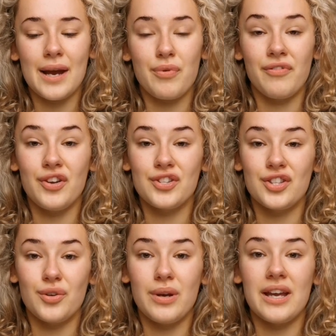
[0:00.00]
I prefer to
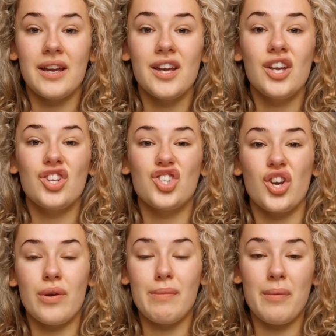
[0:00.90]
do it
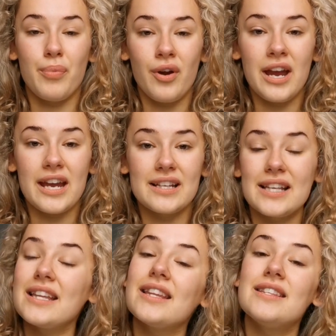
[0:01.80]
during my breaks
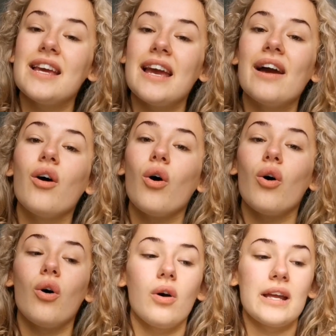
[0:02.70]
in the day
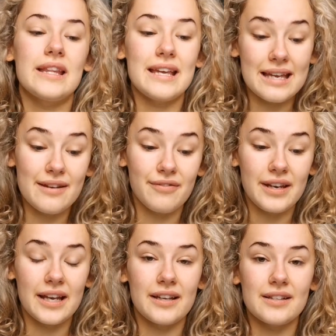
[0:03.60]
or in the
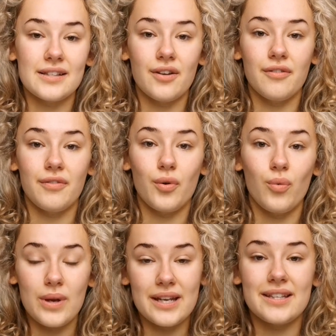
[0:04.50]
evenings of
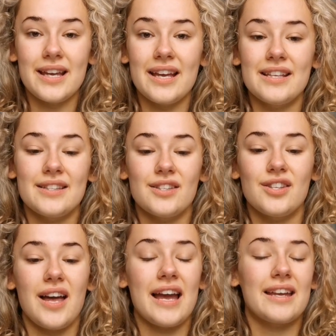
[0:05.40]
weekdays,
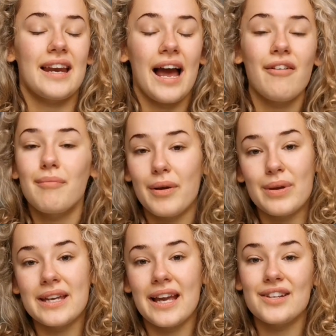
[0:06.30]
so that I can have my
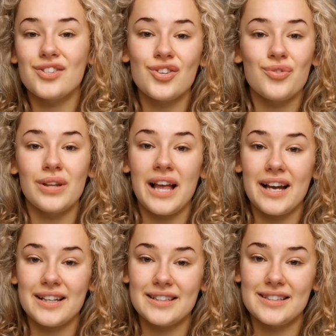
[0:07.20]
weekends to
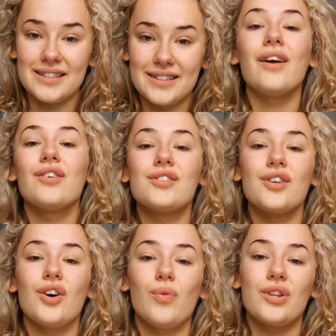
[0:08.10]
relax. I
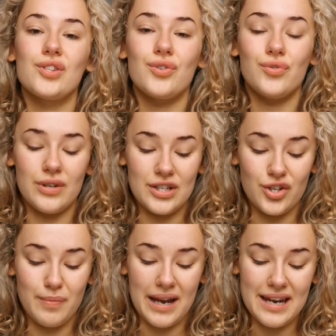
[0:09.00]
also want to
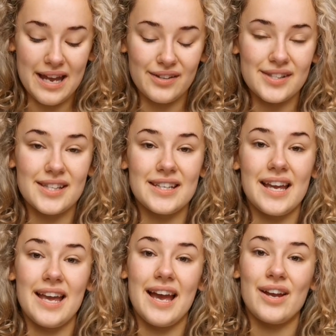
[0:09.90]
redo my nails
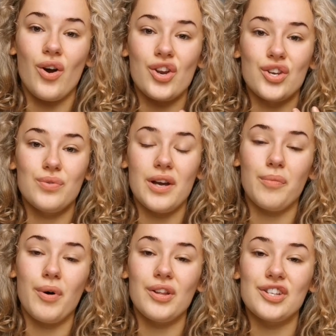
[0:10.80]
today. I got a new nail
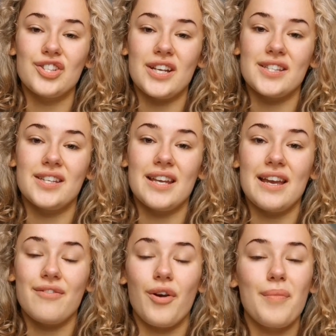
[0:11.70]
polish
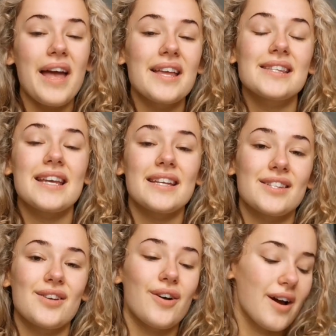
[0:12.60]
yesterday from Essie,
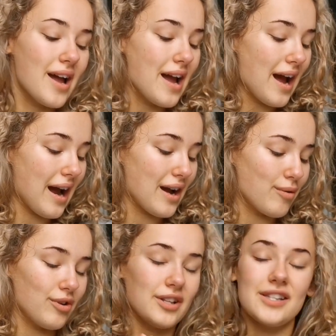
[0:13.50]
so I
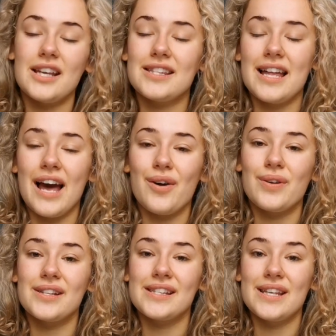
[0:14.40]
will test that
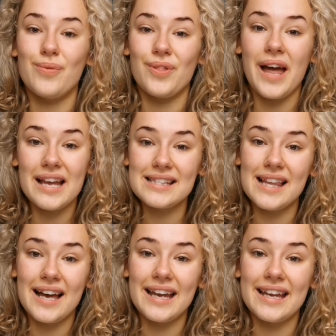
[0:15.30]
out and see what that is
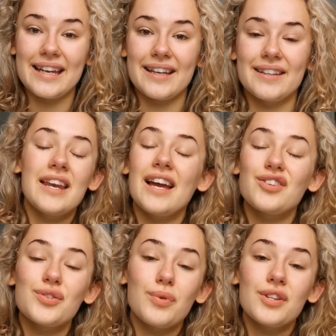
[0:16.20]
like. Then I
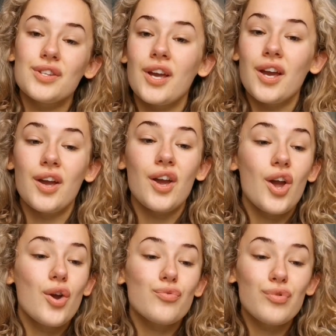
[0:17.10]
just want to
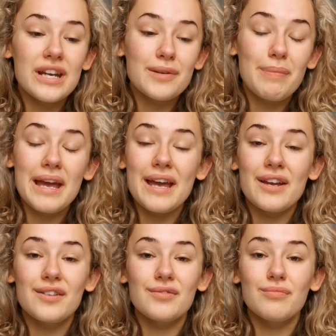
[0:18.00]
read a
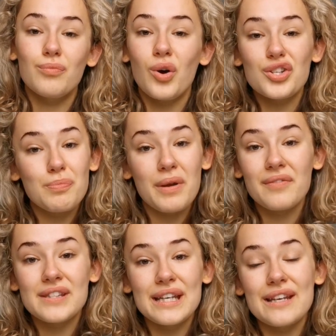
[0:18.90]
bit, watch a bit
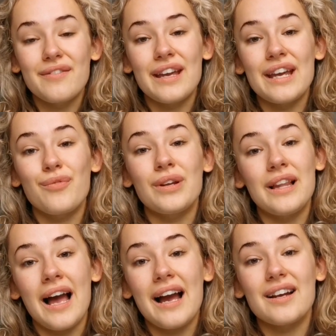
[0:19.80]
of TV,
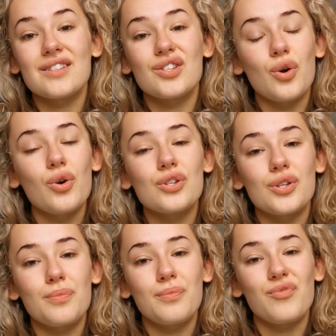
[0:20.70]
relax, cook
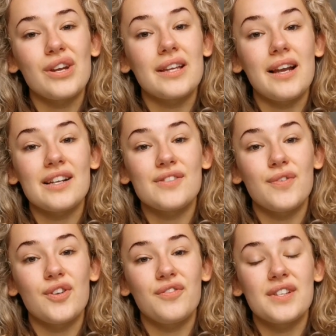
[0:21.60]
some really nice
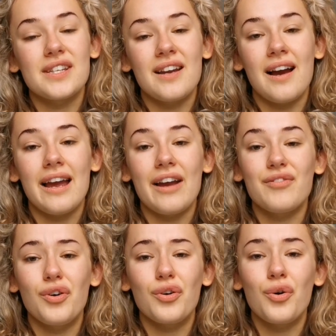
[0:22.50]
food for tonight. I've
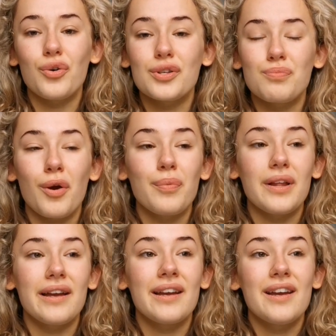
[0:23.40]
not cooked
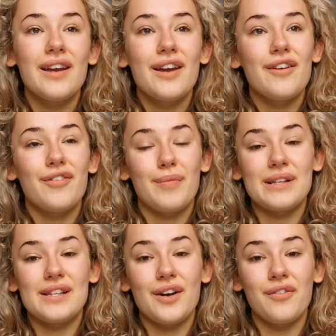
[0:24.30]
properly for
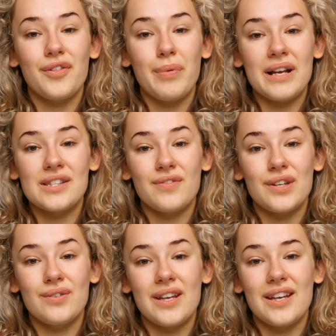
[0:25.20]
myself the past
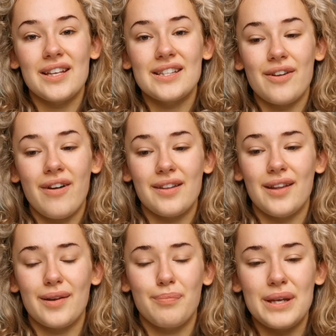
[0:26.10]
few days. I've had
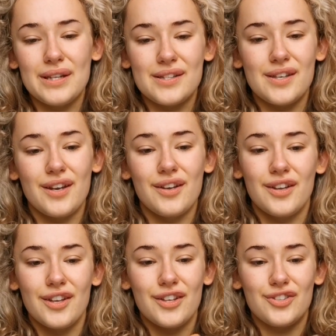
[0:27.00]
like pizza,
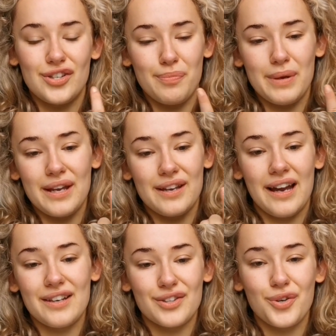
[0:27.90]
chippy
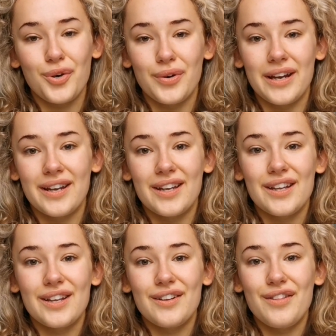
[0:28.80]
and curry
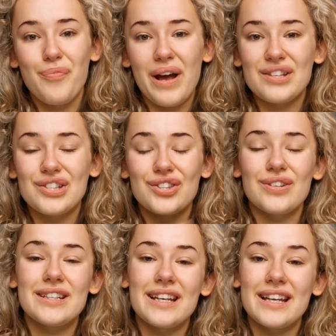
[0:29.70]
the past
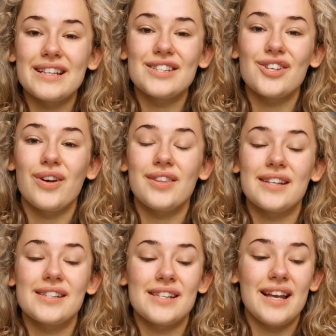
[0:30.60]
3 days, so I
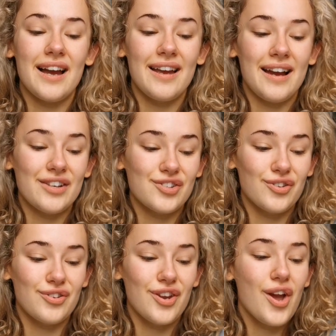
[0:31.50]
think tonight I
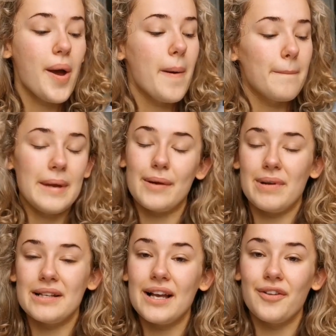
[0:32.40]
should make
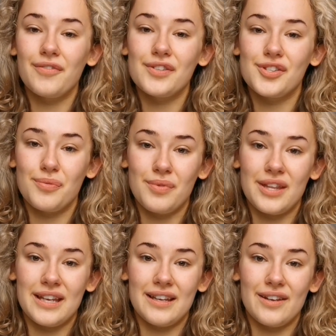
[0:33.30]
myself
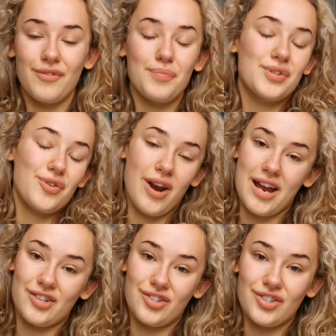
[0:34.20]
something from
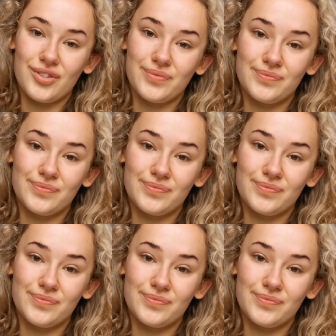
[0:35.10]
scratch.